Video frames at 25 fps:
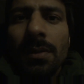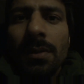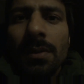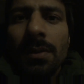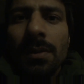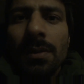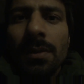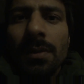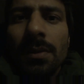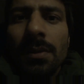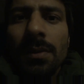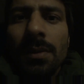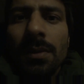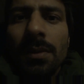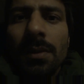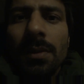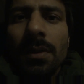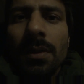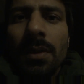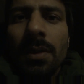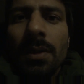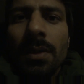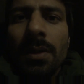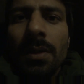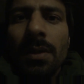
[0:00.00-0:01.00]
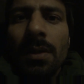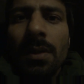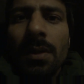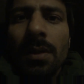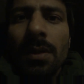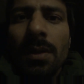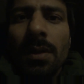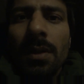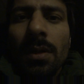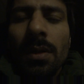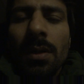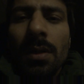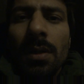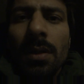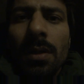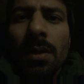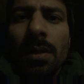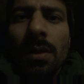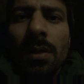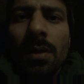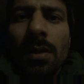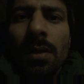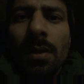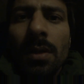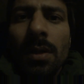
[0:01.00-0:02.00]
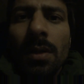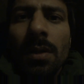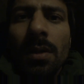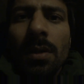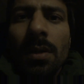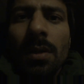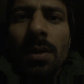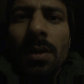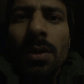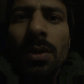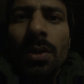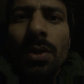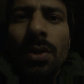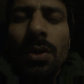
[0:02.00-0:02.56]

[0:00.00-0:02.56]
(no one is talking)